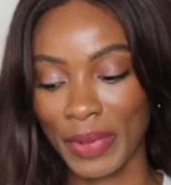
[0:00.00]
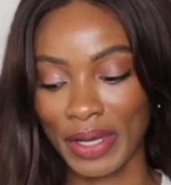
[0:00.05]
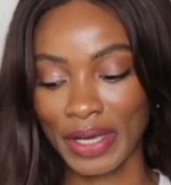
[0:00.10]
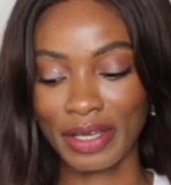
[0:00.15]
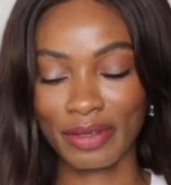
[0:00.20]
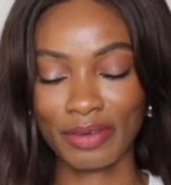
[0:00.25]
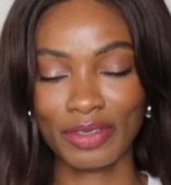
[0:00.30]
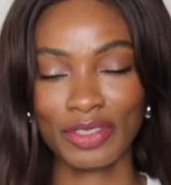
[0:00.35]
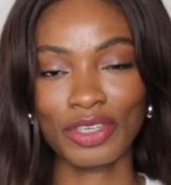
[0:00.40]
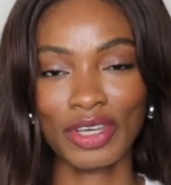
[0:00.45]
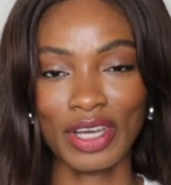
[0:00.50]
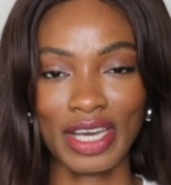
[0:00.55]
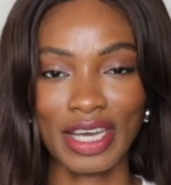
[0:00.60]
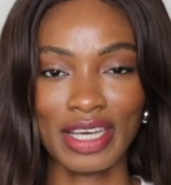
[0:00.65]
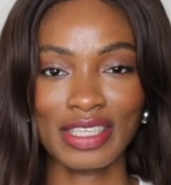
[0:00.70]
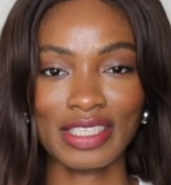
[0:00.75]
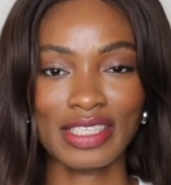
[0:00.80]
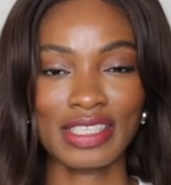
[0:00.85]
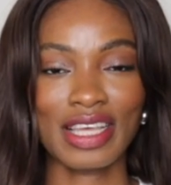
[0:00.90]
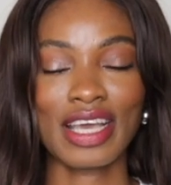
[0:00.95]
But you
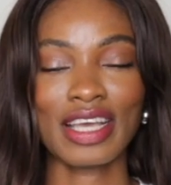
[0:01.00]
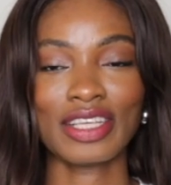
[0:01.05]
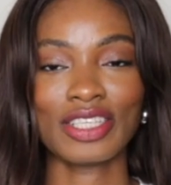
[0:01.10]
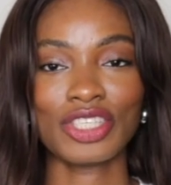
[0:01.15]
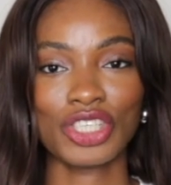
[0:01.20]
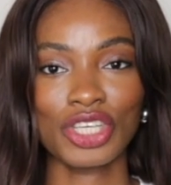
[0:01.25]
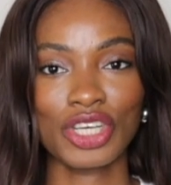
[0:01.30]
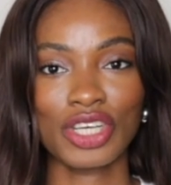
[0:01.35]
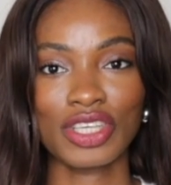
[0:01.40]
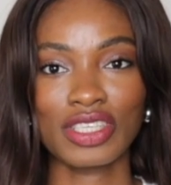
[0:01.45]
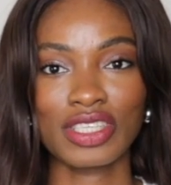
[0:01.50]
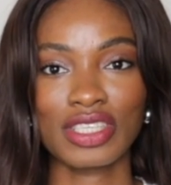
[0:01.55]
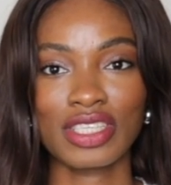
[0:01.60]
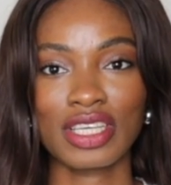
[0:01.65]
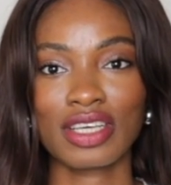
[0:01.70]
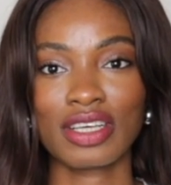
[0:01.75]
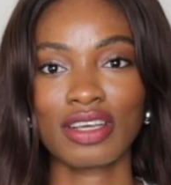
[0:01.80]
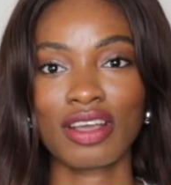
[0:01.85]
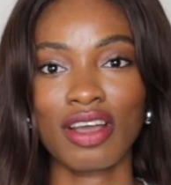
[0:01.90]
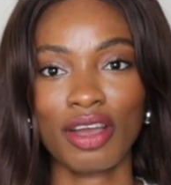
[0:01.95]
guys, I just
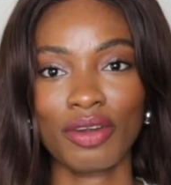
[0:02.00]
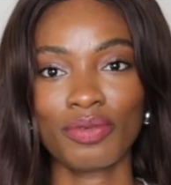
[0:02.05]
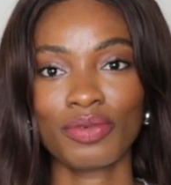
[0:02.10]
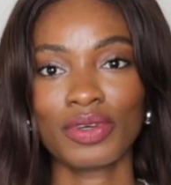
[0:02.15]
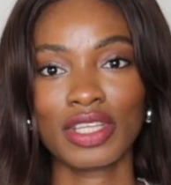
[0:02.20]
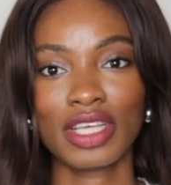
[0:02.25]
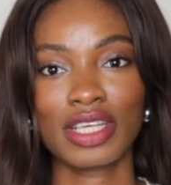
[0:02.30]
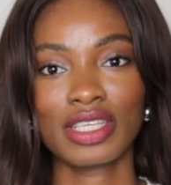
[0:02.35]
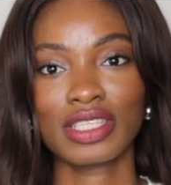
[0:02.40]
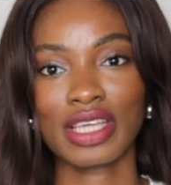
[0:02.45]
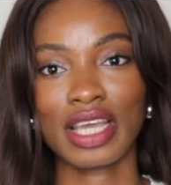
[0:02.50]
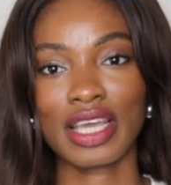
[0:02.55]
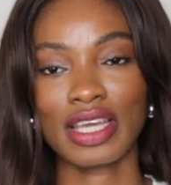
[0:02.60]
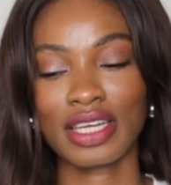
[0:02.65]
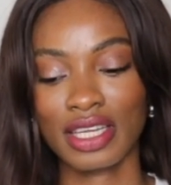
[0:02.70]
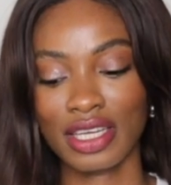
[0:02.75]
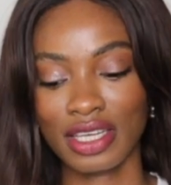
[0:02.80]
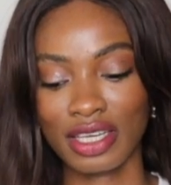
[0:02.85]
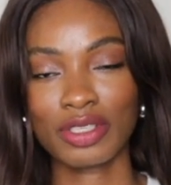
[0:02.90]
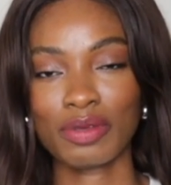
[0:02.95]
got really
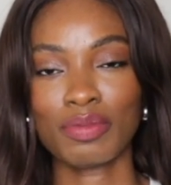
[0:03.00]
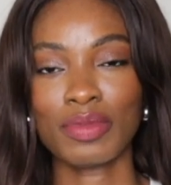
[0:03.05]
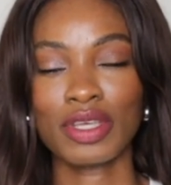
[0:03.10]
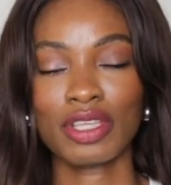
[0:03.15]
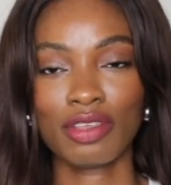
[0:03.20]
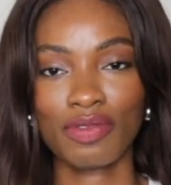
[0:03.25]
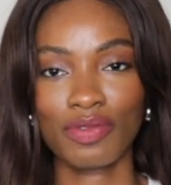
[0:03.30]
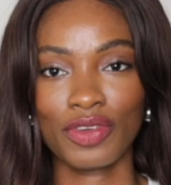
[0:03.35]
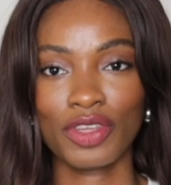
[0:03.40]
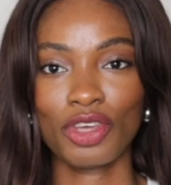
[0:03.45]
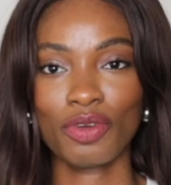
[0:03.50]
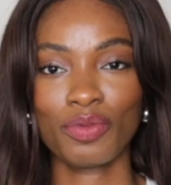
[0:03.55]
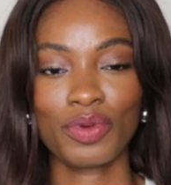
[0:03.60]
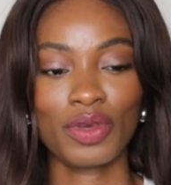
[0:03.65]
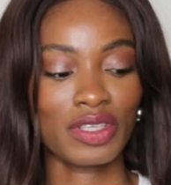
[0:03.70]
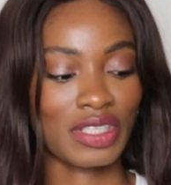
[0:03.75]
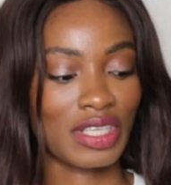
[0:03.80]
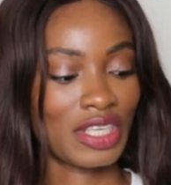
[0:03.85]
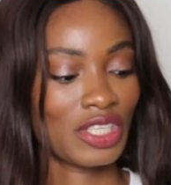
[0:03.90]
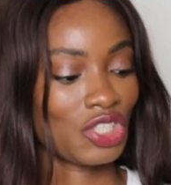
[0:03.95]
excited to make this video because
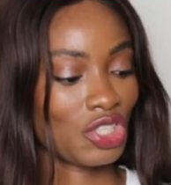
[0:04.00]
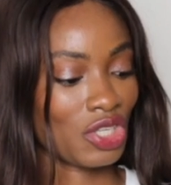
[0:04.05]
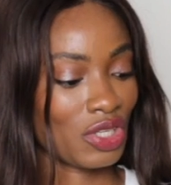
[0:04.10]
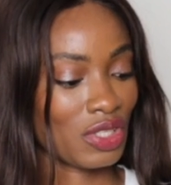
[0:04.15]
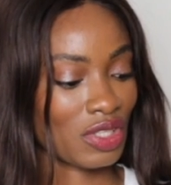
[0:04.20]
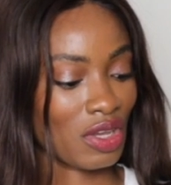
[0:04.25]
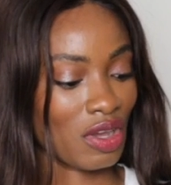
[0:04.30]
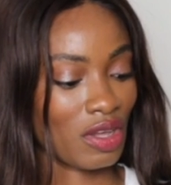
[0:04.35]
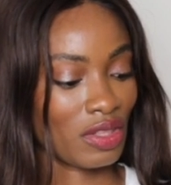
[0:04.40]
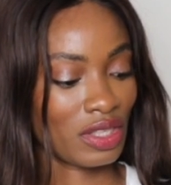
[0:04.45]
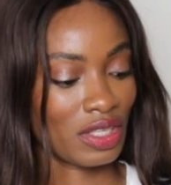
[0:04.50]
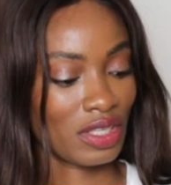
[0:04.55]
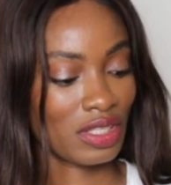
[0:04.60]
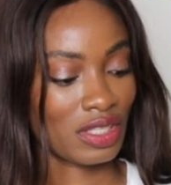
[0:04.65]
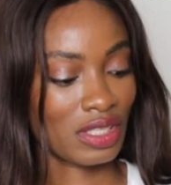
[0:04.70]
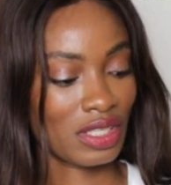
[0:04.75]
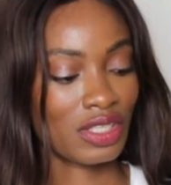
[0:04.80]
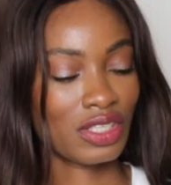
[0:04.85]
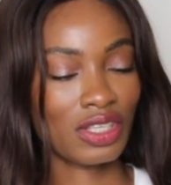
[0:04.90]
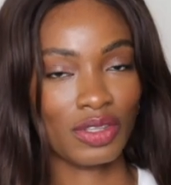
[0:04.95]
I just got this
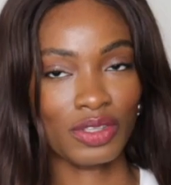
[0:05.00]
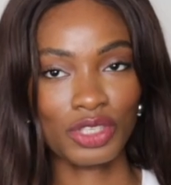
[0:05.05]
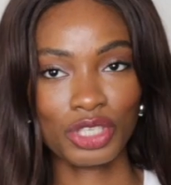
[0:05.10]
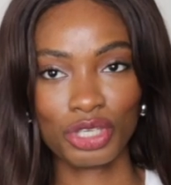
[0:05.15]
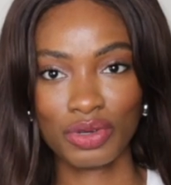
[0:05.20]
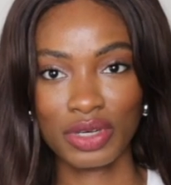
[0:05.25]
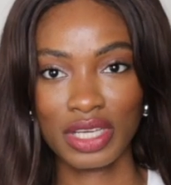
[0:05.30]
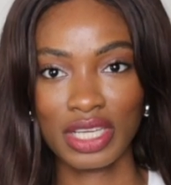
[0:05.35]
sunscreen.